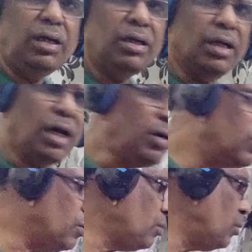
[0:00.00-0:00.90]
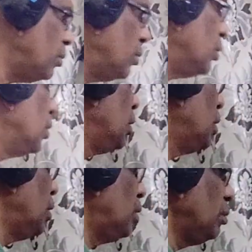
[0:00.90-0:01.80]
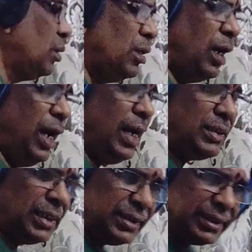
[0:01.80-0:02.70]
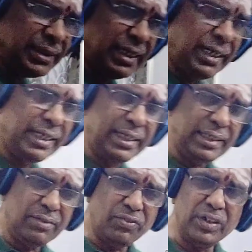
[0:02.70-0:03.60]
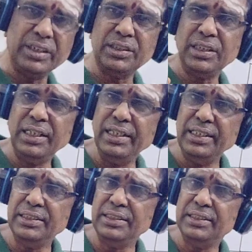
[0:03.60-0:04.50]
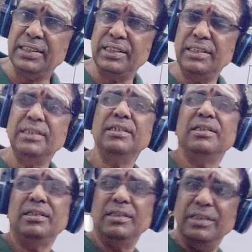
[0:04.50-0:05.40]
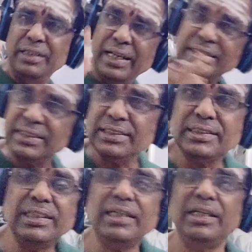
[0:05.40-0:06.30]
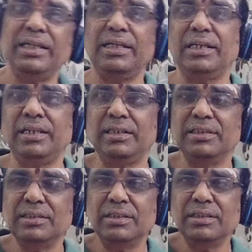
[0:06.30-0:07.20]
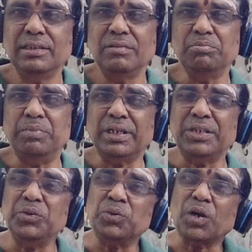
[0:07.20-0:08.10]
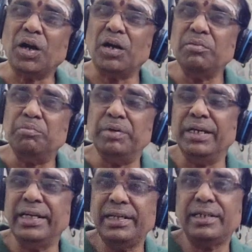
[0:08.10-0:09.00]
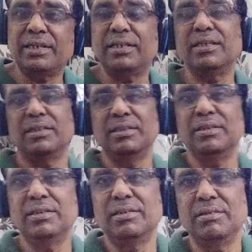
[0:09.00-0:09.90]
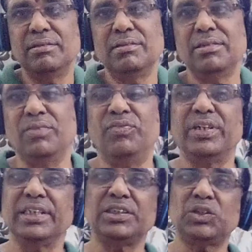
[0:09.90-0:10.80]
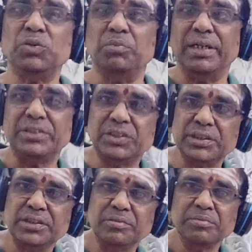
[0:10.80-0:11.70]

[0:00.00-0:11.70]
Now, as I said, friction is necessary, but you can't bear it if it is too much.